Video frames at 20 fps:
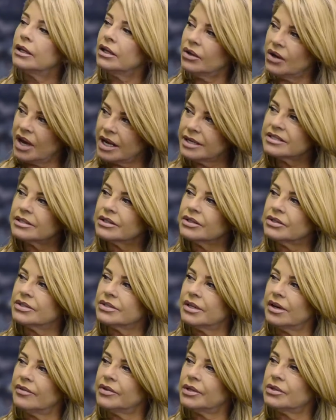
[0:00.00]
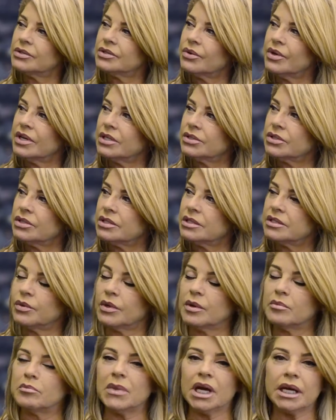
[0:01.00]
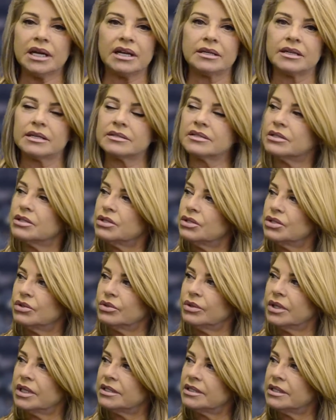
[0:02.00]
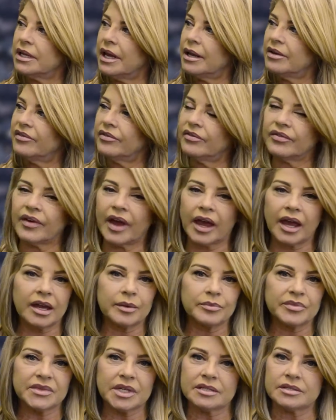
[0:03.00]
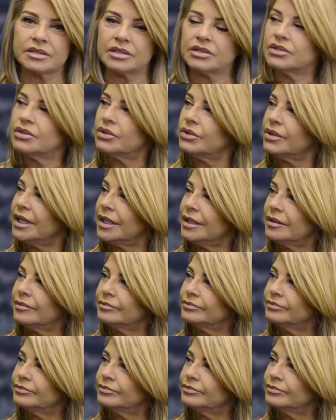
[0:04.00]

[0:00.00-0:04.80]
You ask yourself those questions when money doesn't do it and fame doesn't do it.